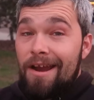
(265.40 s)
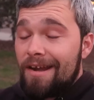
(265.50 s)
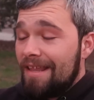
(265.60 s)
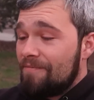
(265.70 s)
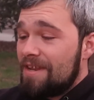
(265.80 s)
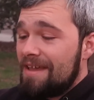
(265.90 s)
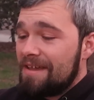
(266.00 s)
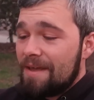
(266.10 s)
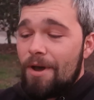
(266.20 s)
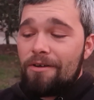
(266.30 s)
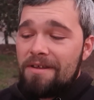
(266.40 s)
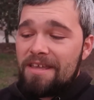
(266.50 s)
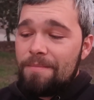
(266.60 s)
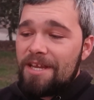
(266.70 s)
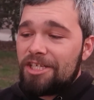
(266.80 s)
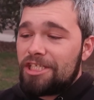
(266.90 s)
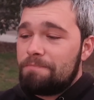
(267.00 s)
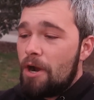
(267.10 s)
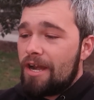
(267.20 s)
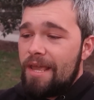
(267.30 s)
right, 11, come on. Give me a
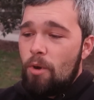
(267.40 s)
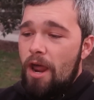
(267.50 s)
sparkly